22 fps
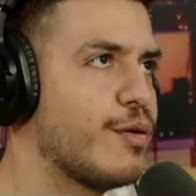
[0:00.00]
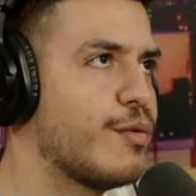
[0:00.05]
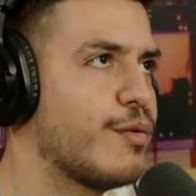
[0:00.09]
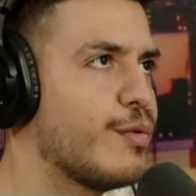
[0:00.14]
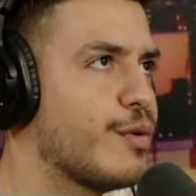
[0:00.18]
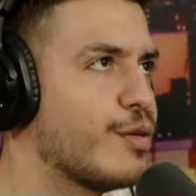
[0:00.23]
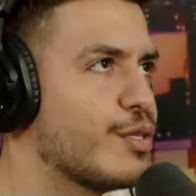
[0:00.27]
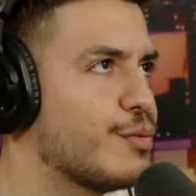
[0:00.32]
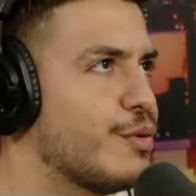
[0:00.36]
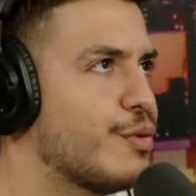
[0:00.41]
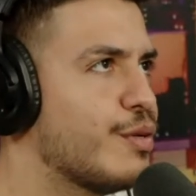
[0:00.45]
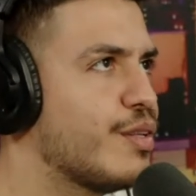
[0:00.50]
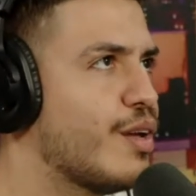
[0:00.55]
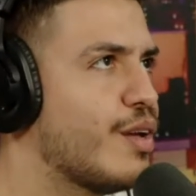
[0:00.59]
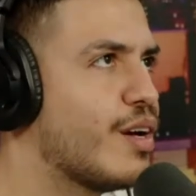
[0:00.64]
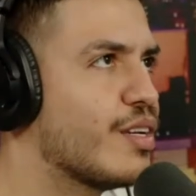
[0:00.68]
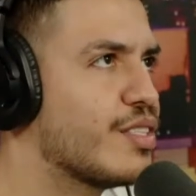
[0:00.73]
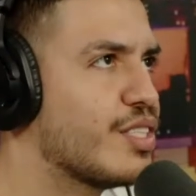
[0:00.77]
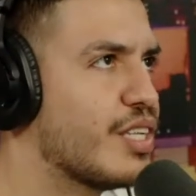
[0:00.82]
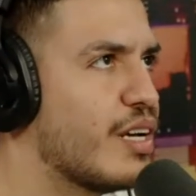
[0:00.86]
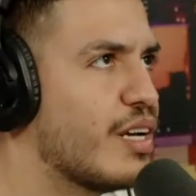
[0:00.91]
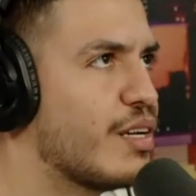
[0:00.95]
Real spill. No,
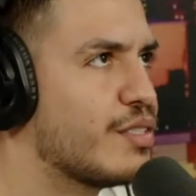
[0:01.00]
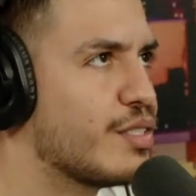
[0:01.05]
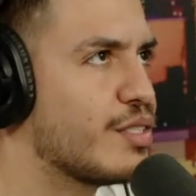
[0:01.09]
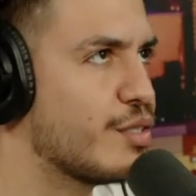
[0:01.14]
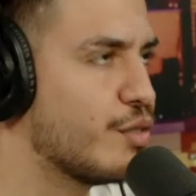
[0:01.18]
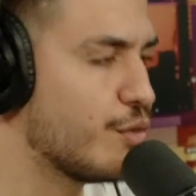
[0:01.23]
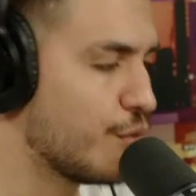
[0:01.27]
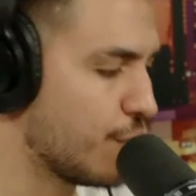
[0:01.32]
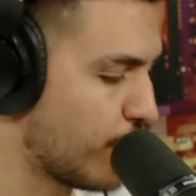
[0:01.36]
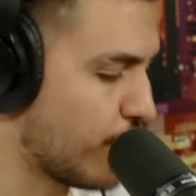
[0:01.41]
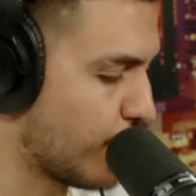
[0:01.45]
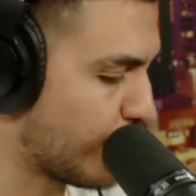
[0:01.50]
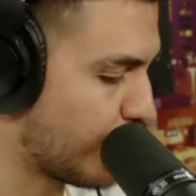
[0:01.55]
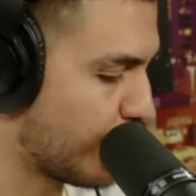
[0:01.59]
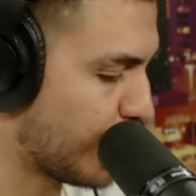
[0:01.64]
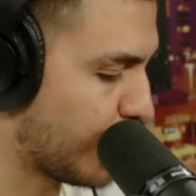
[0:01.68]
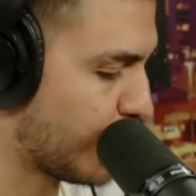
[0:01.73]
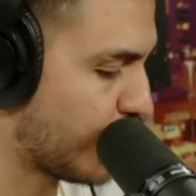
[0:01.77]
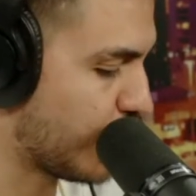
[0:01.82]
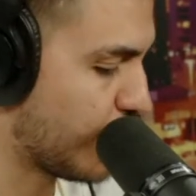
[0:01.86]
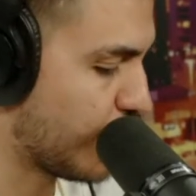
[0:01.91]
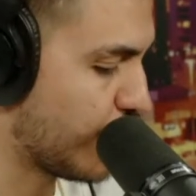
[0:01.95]
shout out to you, Joe.
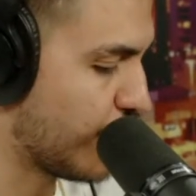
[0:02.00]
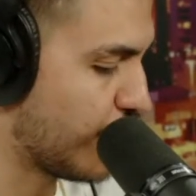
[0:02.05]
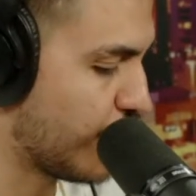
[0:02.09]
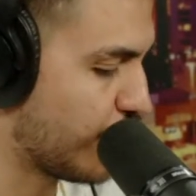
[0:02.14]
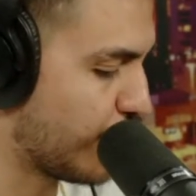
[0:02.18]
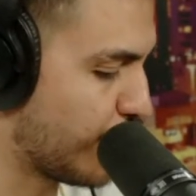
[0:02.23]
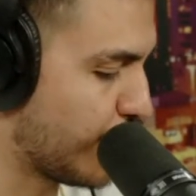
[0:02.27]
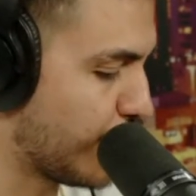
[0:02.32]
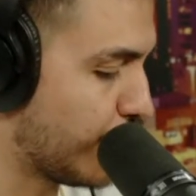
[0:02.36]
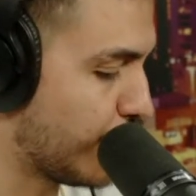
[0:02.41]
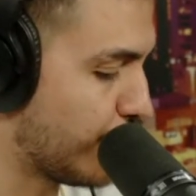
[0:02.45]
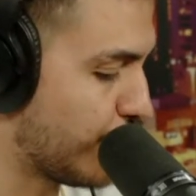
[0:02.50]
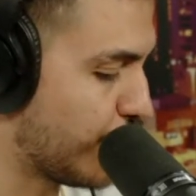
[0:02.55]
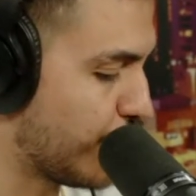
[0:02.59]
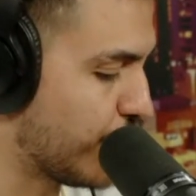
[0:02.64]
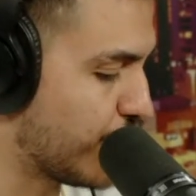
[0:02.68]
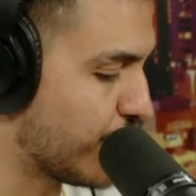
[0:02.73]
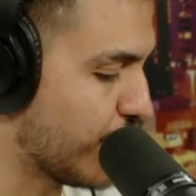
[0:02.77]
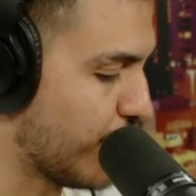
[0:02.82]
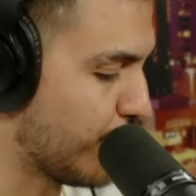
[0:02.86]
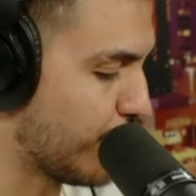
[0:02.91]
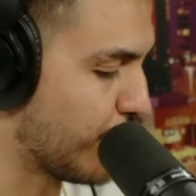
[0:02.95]
Free
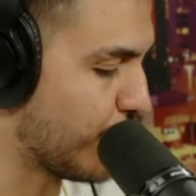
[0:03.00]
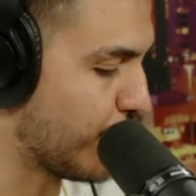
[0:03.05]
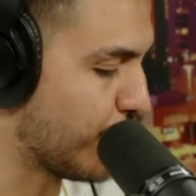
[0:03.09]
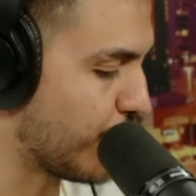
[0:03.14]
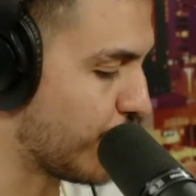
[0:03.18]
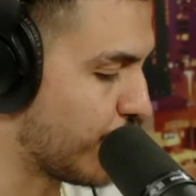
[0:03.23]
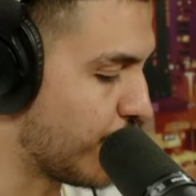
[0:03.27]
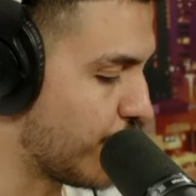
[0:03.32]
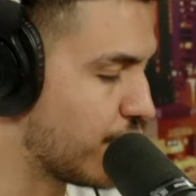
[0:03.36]
supper.